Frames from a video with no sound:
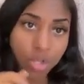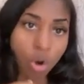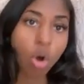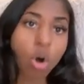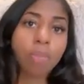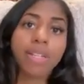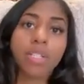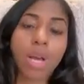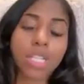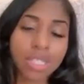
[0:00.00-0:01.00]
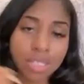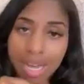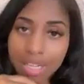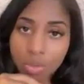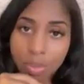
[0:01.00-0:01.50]
or all plus
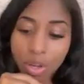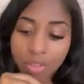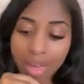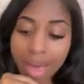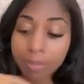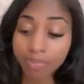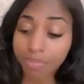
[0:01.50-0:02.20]
size women are that,